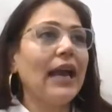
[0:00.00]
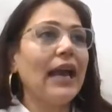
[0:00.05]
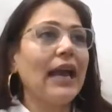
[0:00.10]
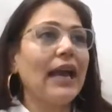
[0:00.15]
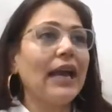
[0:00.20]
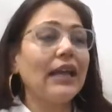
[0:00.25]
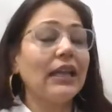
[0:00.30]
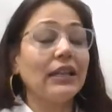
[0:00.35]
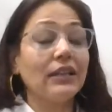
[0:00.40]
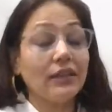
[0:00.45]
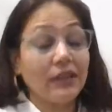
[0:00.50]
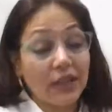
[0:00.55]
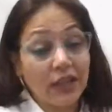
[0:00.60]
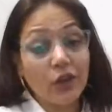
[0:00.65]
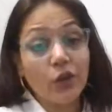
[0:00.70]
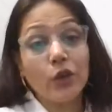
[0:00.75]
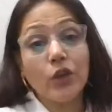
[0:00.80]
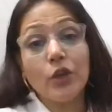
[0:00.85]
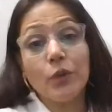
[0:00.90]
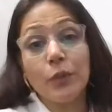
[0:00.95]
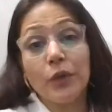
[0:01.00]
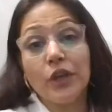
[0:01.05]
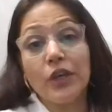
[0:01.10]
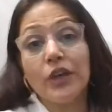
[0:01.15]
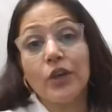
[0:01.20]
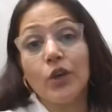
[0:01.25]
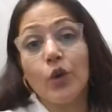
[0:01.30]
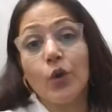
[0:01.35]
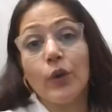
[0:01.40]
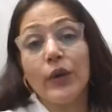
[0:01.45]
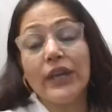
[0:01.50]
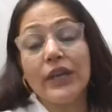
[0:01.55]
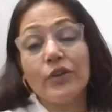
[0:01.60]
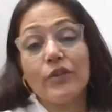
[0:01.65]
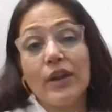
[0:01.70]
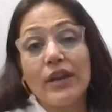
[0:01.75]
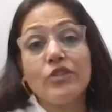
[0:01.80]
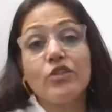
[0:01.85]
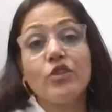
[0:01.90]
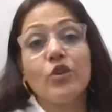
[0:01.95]
and they're going to be going
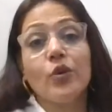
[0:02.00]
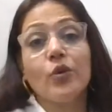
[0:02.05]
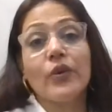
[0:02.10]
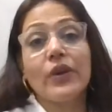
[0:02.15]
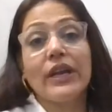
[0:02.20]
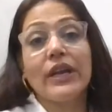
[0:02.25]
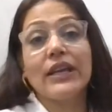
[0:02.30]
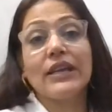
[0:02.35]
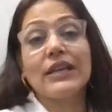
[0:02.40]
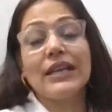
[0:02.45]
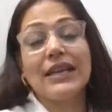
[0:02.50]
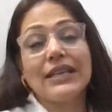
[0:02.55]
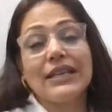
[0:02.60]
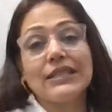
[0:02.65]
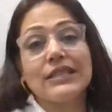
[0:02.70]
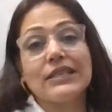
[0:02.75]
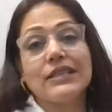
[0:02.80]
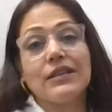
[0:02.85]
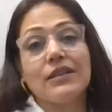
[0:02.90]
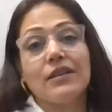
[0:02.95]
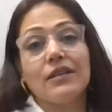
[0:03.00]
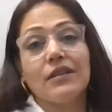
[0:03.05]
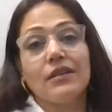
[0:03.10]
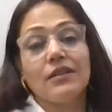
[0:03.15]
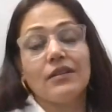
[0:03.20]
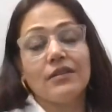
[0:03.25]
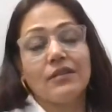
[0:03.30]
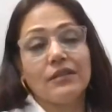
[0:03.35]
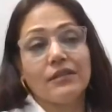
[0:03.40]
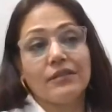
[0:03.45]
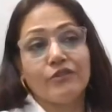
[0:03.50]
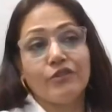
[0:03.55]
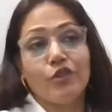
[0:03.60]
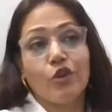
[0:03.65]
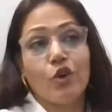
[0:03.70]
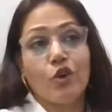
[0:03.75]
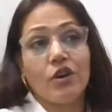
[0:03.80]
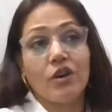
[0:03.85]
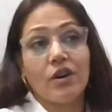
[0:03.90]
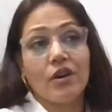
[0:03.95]
retrograde next year
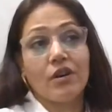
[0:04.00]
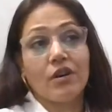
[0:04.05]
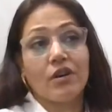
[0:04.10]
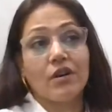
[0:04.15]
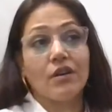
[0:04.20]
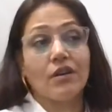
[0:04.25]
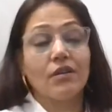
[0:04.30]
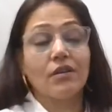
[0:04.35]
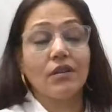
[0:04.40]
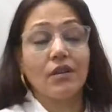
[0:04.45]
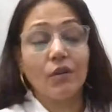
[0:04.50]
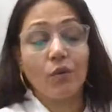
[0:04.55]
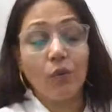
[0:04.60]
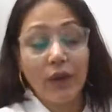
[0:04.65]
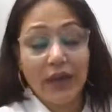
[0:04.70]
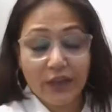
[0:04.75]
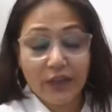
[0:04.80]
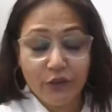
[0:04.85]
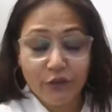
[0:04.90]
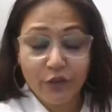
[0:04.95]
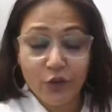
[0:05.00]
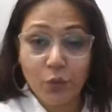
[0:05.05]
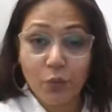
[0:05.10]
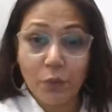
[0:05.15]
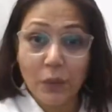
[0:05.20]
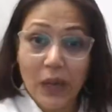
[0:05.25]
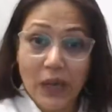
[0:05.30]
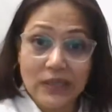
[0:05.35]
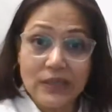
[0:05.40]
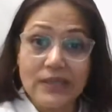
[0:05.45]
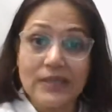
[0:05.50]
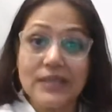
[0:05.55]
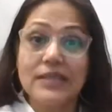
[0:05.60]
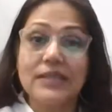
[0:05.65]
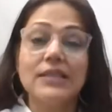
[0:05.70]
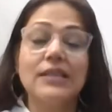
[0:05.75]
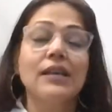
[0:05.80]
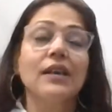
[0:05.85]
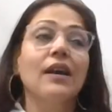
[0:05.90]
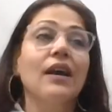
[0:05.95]
for quite a few
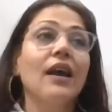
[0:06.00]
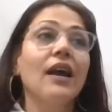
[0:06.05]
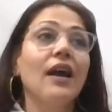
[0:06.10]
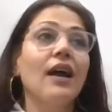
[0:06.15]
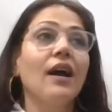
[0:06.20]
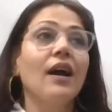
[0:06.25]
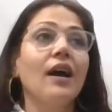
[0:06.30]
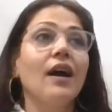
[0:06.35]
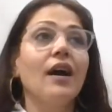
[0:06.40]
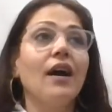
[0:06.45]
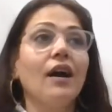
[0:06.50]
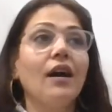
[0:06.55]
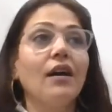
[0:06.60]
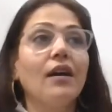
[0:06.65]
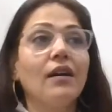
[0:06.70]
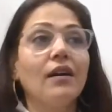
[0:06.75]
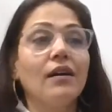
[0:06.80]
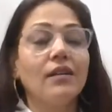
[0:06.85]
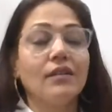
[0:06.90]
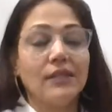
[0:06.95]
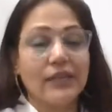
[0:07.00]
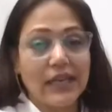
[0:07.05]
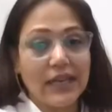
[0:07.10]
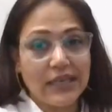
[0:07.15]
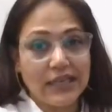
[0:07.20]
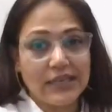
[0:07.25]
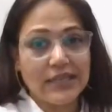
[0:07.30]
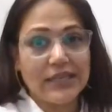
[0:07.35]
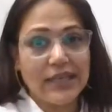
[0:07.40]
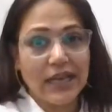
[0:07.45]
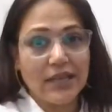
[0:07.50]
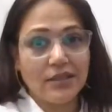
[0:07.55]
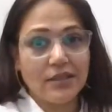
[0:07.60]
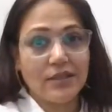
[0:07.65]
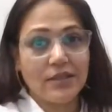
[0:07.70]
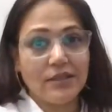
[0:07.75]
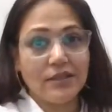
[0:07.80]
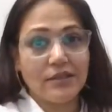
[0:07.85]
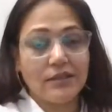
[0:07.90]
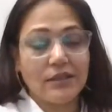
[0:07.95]
months. That is
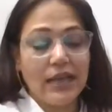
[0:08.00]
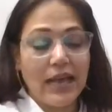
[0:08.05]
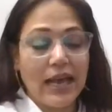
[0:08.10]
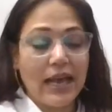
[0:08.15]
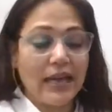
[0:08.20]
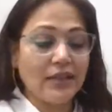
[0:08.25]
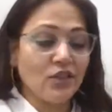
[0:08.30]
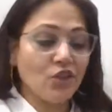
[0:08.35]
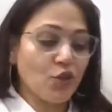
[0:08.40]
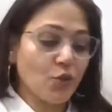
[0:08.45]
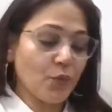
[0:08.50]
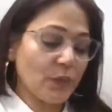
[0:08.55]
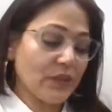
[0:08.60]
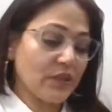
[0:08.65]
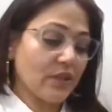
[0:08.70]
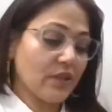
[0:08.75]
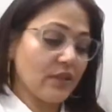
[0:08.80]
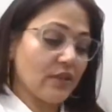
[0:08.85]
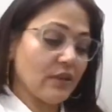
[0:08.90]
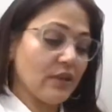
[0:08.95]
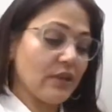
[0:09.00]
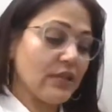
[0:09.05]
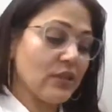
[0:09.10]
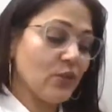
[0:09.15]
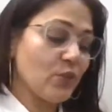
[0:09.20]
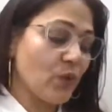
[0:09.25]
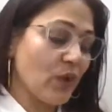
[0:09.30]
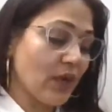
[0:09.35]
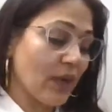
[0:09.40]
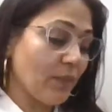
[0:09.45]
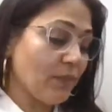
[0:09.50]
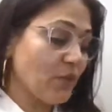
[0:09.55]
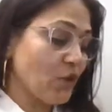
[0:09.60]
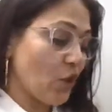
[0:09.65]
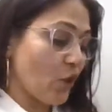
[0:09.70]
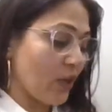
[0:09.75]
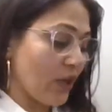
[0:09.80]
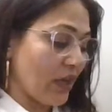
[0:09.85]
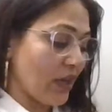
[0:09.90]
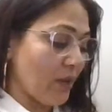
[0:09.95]
Saturn and Jupiter is what I'm
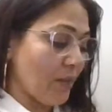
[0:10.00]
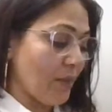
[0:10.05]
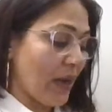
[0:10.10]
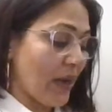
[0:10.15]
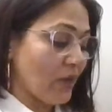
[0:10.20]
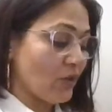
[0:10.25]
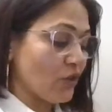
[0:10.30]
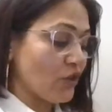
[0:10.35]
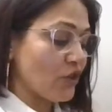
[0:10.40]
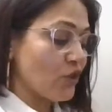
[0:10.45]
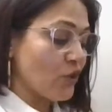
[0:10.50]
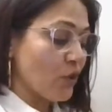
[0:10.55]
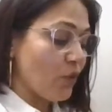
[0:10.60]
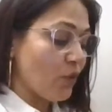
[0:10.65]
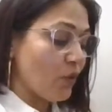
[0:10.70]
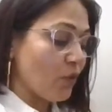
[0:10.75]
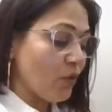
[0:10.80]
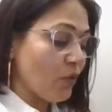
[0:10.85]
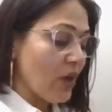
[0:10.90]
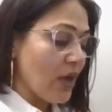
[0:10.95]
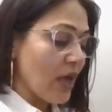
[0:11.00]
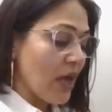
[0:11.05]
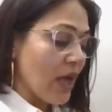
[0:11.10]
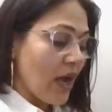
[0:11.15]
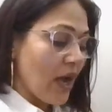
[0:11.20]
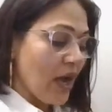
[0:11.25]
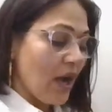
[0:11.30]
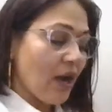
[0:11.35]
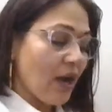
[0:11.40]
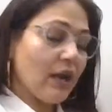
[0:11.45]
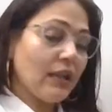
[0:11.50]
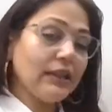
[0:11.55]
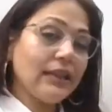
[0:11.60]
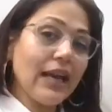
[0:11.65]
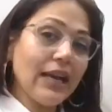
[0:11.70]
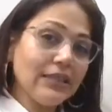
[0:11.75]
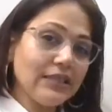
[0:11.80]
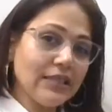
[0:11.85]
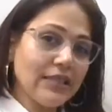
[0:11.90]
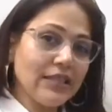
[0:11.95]
talking about. So
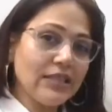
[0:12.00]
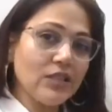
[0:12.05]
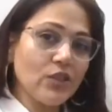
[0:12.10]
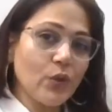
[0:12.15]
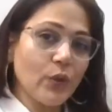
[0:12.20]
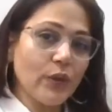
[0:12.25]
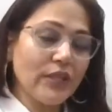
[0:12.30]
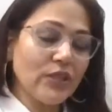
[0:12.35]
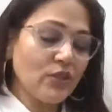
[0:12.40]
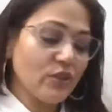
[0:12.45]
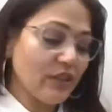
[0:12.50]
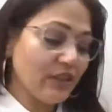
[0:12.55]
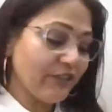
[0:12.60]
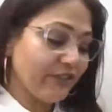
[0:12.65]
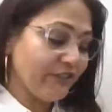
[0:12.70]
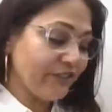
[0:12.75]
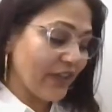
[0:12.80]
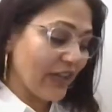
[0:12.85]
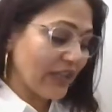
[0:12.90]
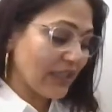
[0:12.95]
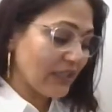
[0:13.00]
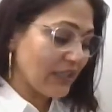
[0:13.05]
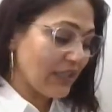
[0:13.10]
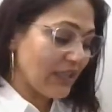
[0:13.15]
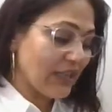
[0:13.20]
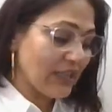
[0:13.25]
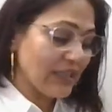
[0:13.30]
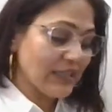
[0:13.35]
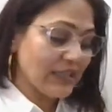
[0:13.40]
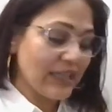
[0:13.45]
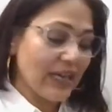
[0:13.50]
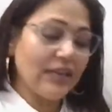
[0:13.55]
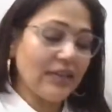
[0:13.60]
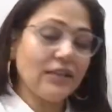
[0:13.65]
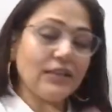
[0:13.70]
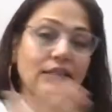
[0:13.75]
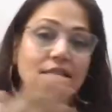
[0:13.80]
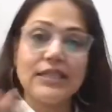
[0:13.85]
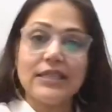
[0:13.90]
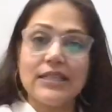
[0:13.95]
that is going to affect the
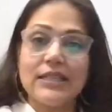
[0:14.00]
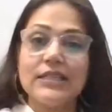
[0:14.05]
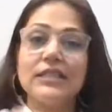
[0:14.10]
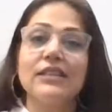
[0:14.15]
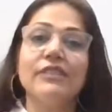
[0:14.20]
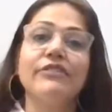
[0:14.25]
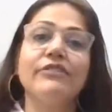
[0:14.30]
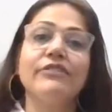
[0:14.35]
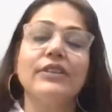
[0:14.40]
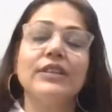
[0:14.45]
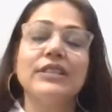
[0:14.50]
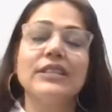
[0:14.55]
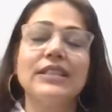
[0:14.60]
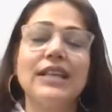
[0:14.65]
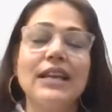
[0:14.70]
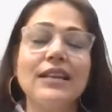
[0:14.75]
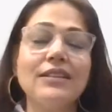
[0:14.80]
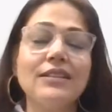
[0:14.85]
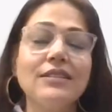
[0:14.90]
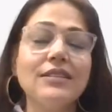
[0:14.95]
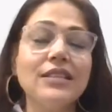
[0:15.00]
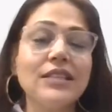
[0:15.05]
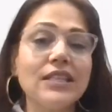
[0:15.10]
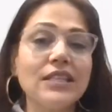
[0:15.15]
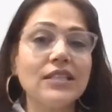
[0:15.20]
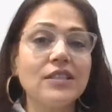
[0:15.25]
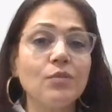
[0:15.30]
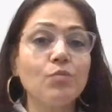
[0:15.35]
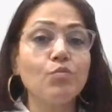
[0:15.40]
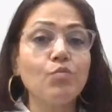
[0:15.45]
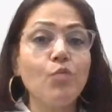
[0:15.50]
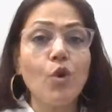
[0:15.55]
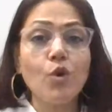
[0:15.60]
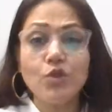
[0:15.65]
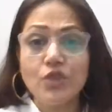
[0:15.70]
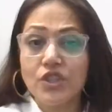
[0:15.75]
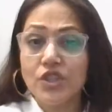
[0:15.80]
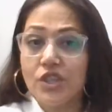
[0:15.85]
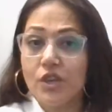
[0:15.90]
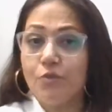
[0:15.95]
ascendant, since ascendant is the
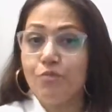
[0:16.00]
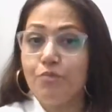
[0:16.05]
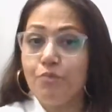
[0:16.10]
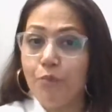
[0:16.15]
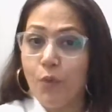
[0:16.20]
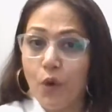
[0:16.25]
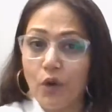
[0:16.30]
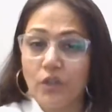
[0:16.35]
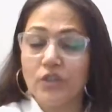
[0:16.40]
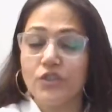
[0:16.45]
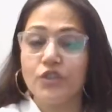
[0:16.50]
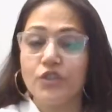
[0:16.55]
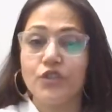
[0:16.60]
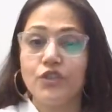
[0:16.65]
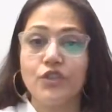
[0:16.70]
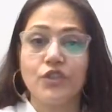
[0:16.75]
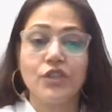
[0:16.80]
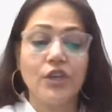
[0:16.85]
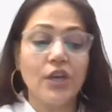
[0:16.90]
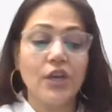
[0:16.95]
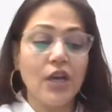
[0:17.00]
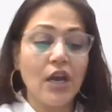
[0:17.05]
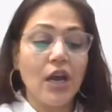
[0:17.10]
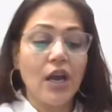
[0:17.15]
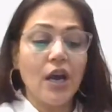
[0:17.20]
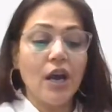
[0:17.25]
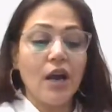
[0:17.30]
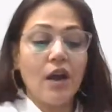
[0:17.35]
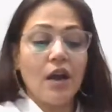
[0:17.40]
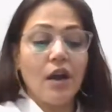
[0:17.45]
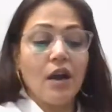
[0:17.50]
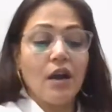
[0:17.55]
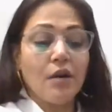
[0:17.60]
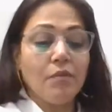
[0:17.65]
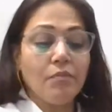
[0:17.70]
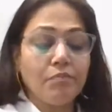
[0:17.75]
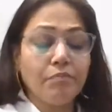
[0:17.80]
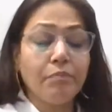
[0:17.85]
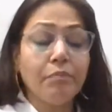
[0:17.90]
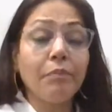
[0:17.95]
most important
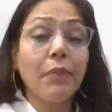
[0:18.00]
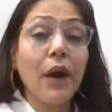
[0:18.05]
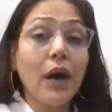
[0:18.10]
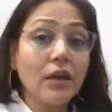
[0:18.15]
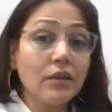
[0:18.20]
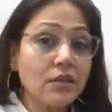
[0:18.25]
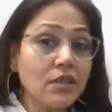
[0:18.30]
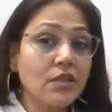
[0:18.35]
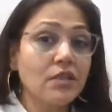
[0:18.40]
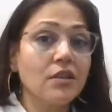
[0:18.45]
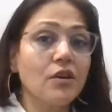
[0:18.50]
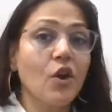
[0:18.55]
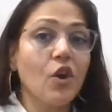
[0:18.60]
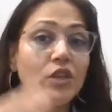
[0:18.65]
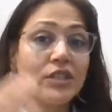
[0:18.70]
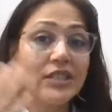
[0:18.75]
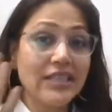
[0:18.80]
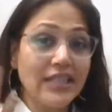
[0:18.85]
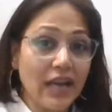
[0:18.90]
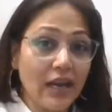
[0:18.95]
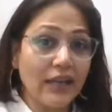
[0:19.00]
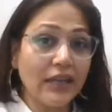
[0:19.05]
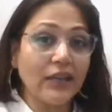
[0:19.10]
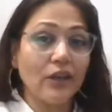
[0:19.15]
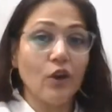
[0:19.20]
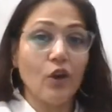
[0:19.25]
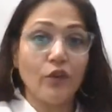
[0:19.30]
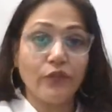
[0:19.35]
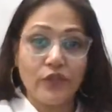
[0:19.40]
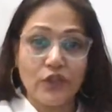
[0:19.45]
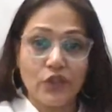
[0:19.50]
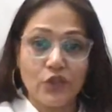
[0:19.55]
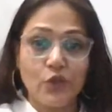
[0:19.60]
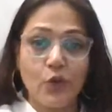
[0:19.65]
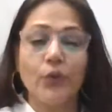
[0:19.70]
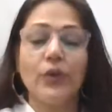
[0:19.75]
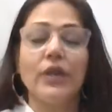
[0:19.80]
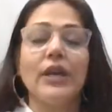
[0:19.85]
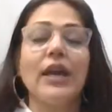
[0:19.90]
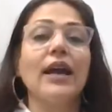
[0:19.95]
part or sign of the
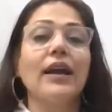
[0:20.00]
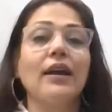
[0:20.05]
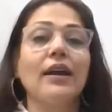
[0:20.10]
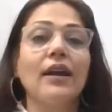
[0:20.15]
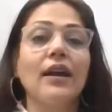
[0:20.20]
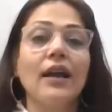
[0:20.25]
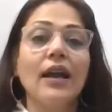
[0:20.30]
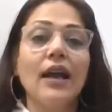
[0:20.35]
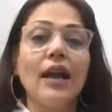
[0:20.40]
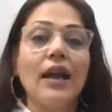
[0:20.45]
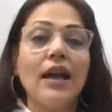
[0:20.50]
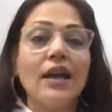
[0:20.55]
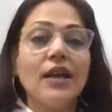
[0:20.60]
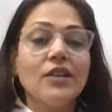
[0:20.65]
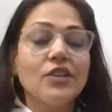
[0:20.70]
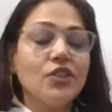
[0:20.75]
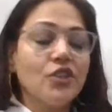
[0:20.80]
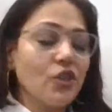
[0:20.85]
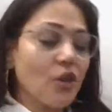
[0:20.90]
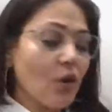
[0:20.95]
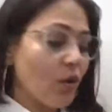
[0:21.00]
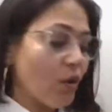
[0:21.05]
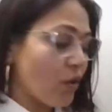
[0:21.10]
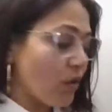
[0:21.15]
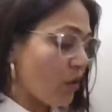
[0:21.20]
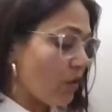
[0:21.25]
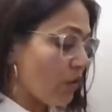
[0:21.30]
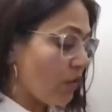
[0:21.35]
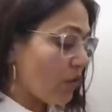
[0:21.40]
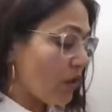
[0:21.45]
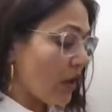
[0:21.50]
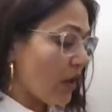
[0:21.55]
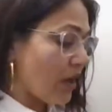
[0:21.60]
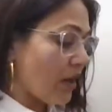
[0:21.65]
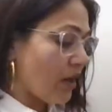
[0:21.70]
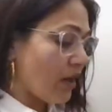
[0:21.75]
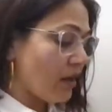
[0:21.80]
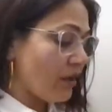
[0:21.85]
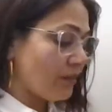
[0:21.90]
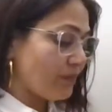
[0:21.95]
zodiac. So
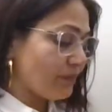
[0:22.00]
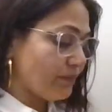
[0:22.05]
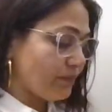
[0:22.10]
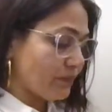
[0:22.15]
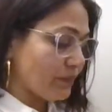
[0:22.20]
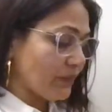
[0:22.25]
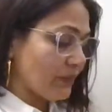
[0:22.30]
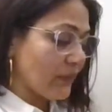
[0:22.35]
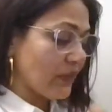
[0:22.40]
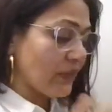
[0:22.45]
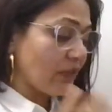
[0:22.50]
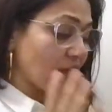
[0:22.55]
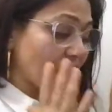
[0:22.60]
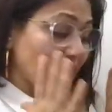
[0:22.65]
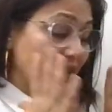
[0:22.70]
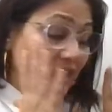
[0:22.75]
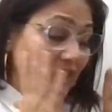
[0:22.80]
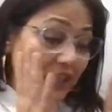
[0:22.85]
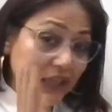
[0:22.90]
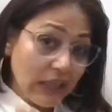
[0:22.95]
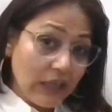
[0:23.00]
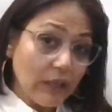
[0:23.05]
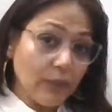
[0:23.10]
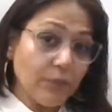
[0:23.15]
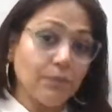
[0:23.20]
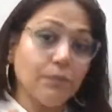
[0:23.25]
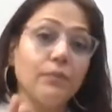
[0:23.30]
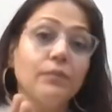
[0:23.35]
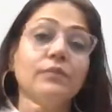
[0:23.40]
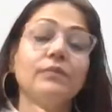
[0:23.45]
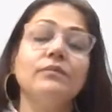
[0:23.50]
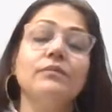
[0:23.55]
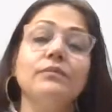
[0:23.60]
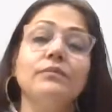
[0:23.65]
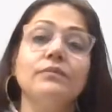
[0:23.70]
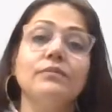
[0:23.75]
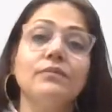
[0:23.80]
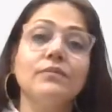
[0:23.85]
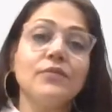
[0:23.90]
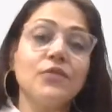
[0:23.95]
the theme,
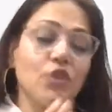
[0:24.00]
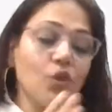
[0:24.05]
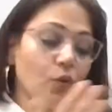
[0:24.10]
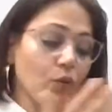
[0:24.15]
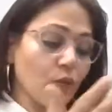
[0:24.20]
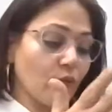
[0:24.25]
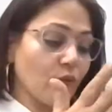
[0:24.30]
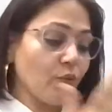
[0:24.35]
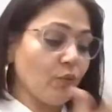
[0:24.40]
so